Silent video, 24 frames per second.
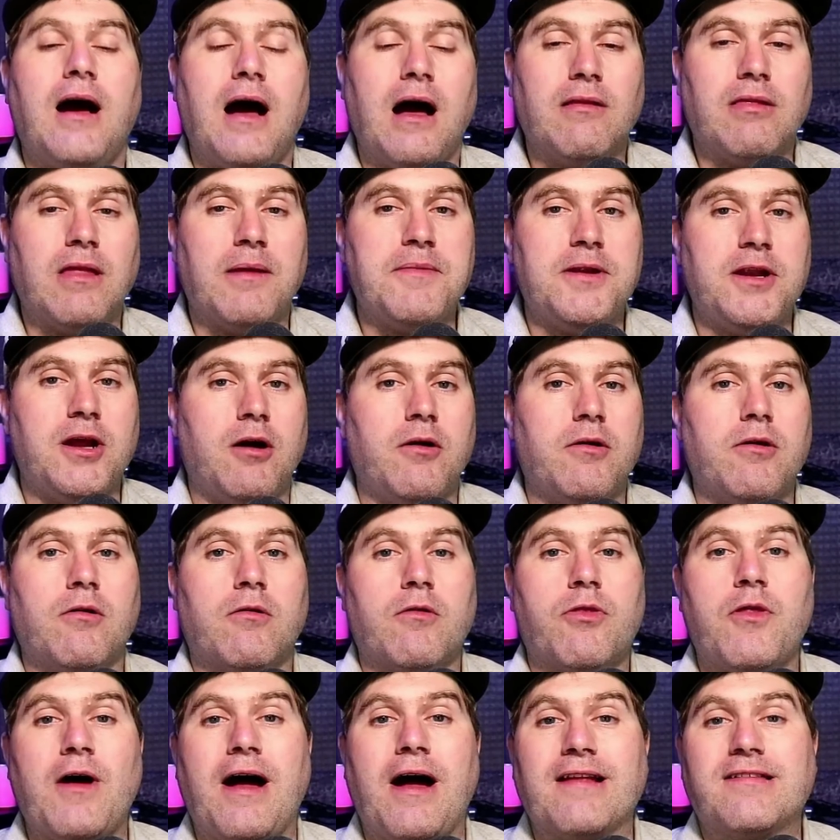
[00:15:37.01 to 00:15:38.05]
Let me know
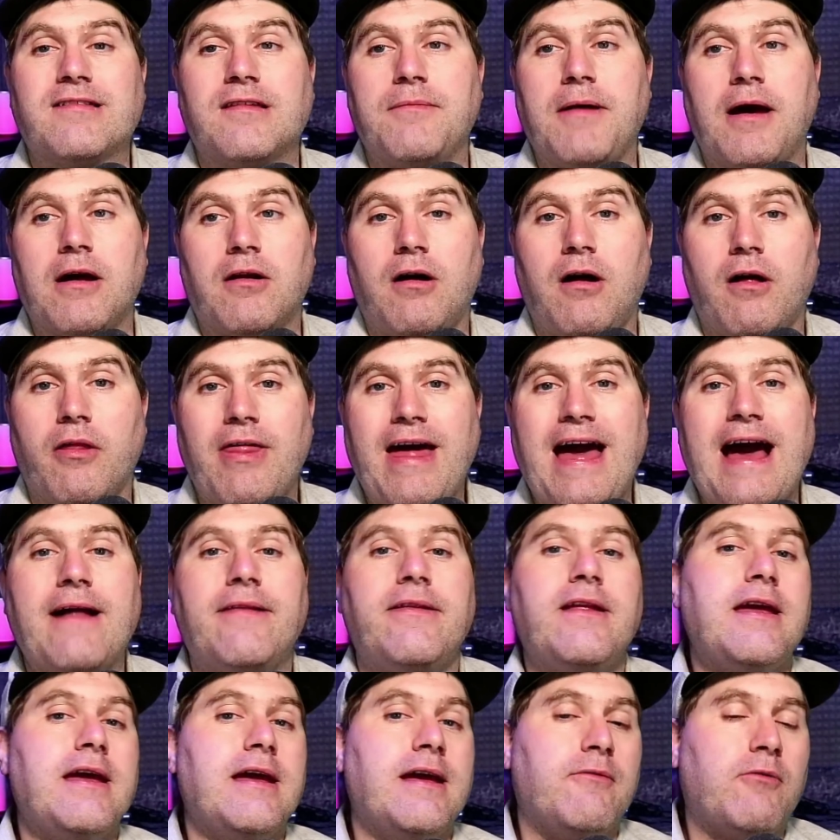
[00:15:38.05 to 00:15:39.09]
your thoughts about all
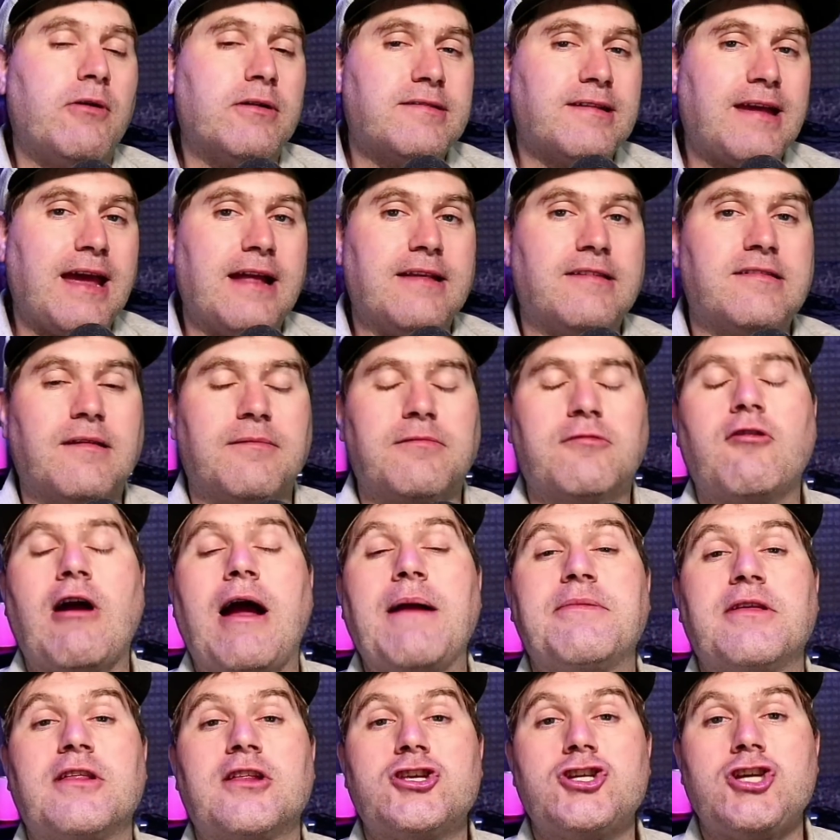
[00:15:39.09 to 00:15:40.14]
that. Once again,
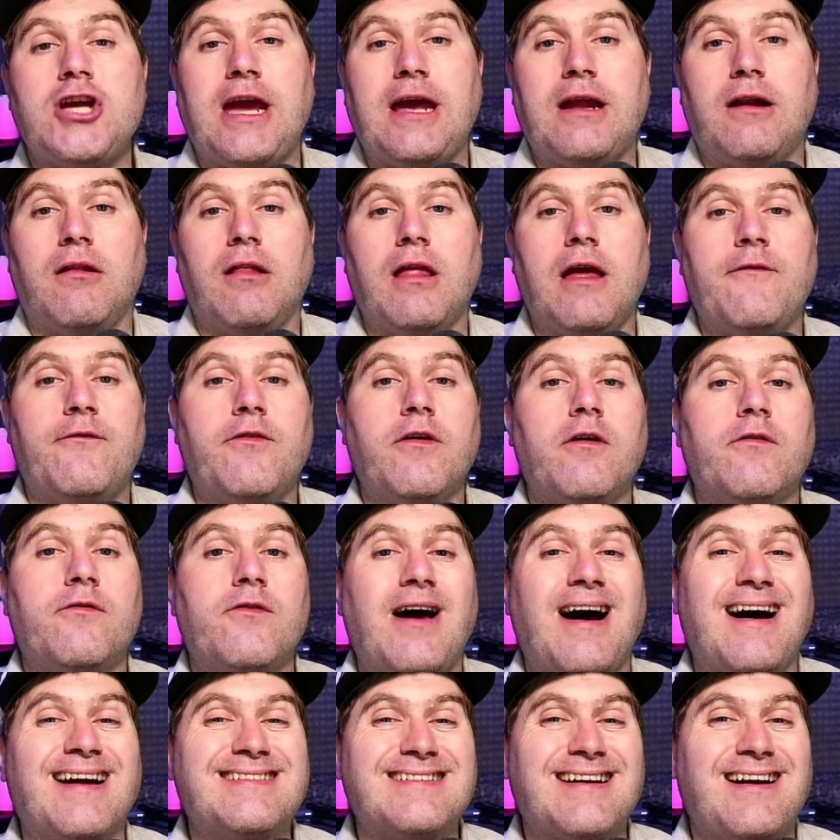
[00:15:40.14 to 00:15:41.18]
subscribe to the channel if you've
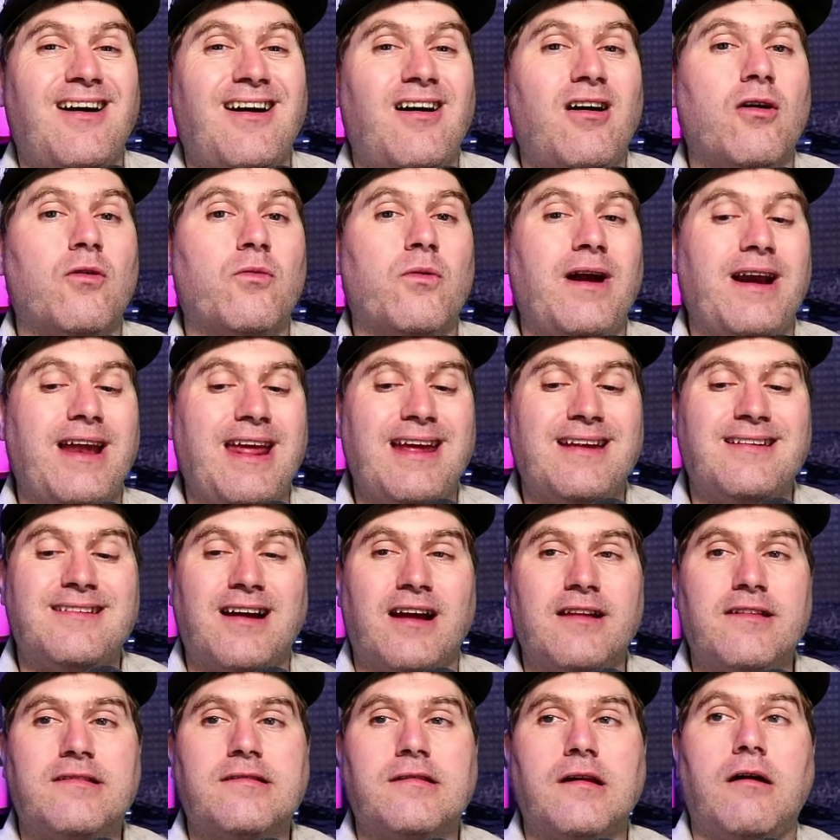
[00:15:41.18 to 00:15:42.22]
not already
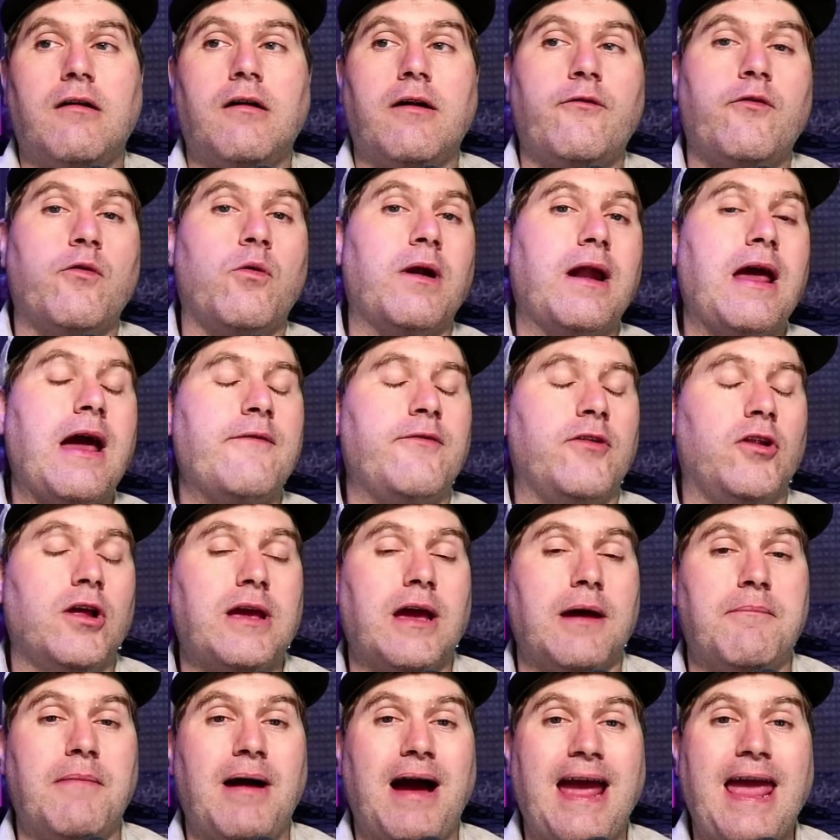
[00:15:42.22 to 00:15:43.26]
done so, and if you want to have a
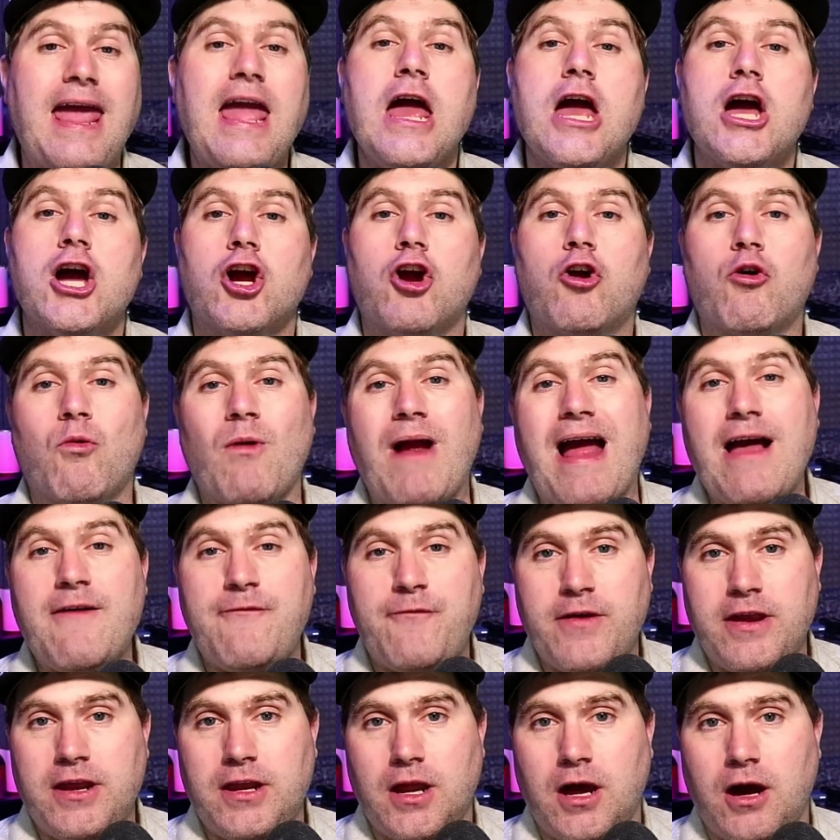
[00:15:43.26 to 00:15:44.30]
look at my
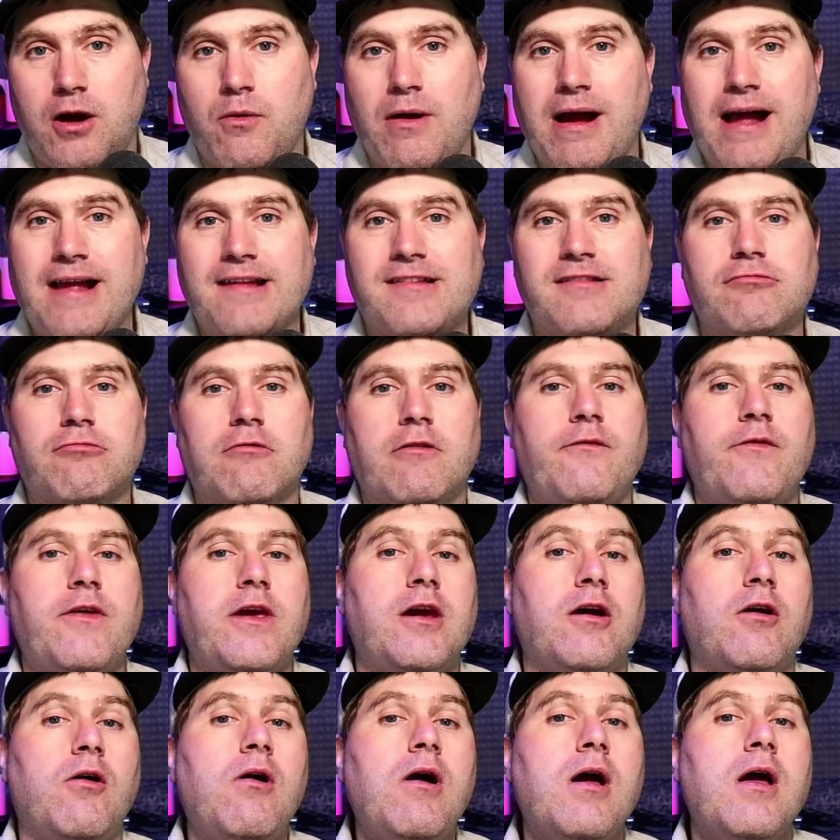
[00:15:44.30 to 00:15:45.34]
GrapheneOS
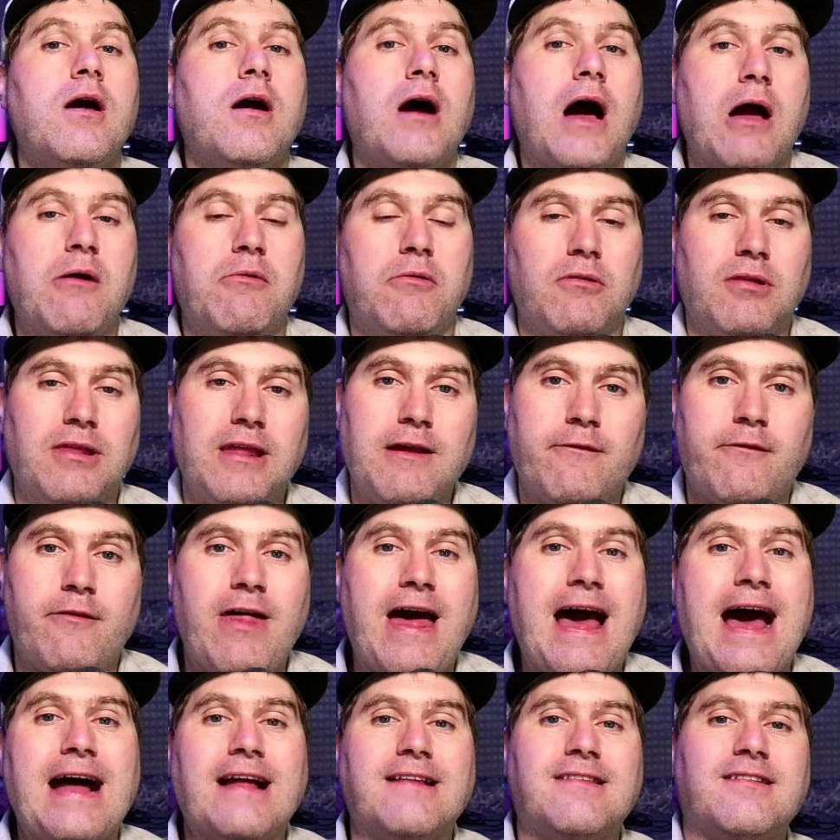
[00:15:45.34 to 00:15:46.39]
review, I will leave
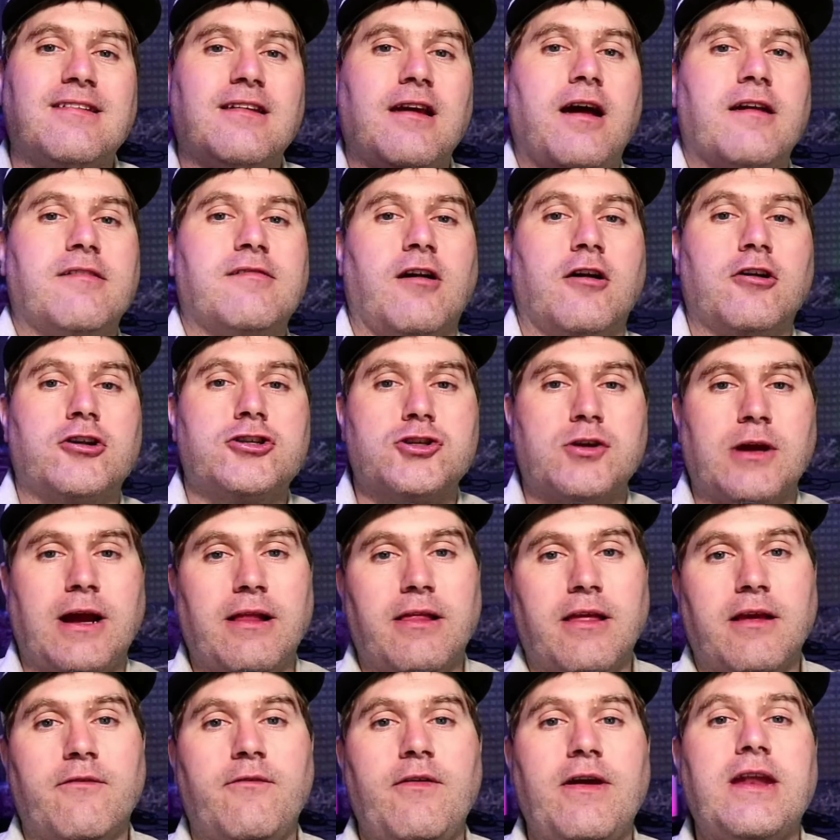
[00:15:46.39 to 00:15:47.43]
that as our
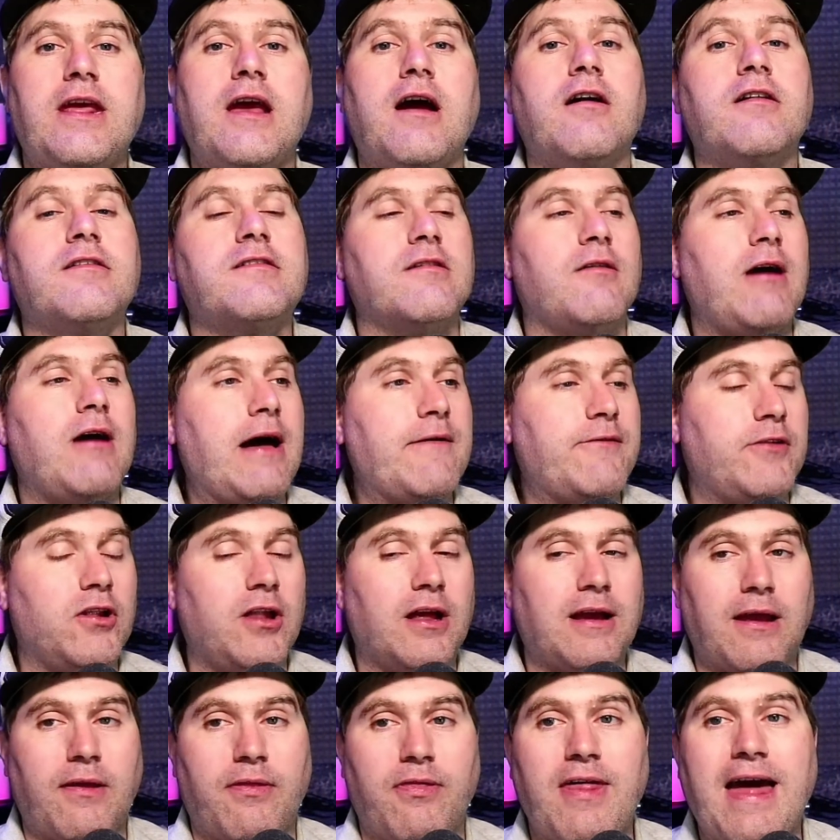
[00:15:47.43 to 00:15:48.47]
trailing video, so have a
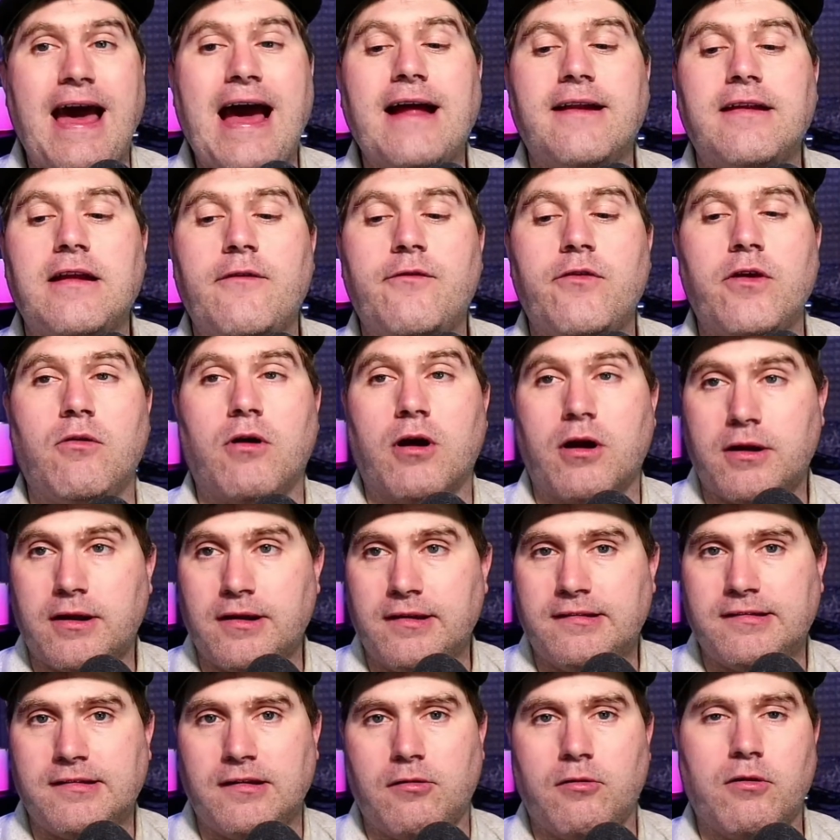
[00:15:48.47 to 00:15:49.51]
look at that if you are
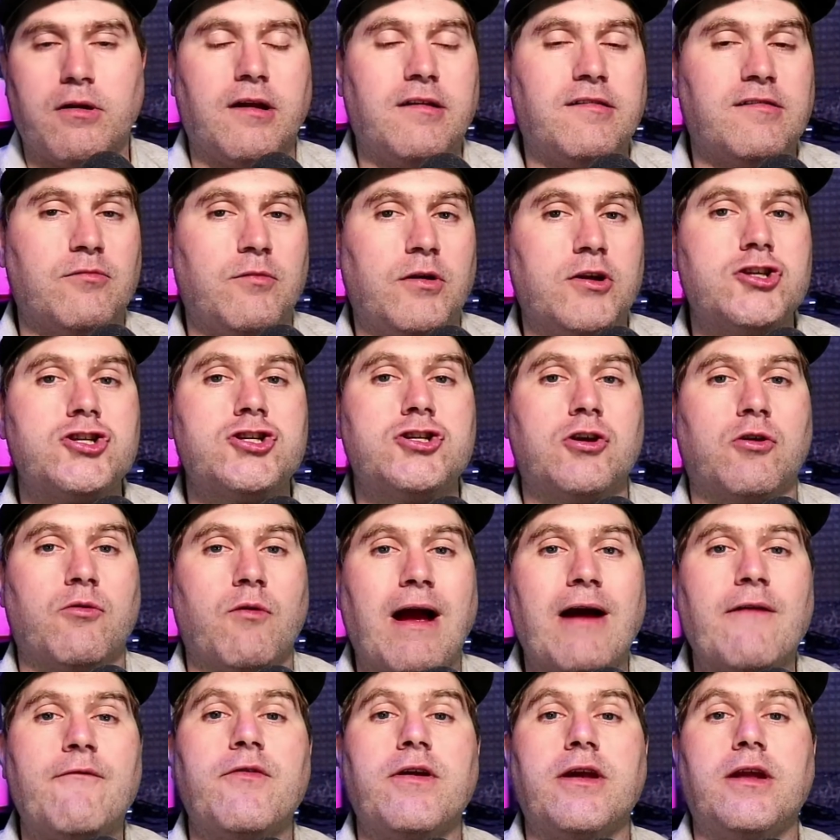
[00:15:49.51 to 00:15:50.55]
considering a switch to
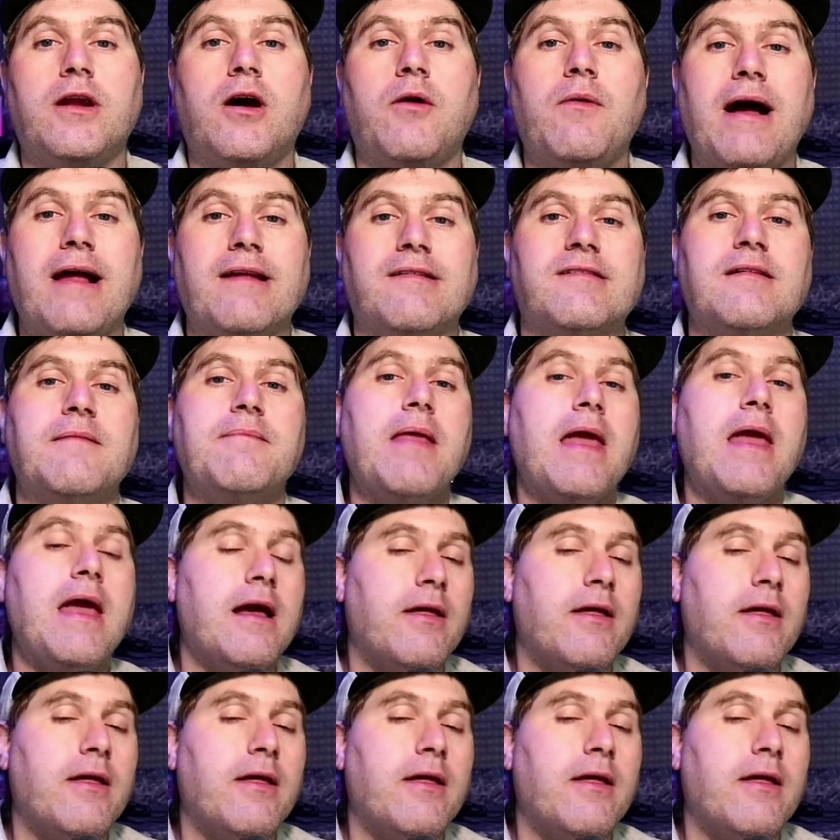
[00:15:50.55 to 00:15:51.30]
GrapheneOS.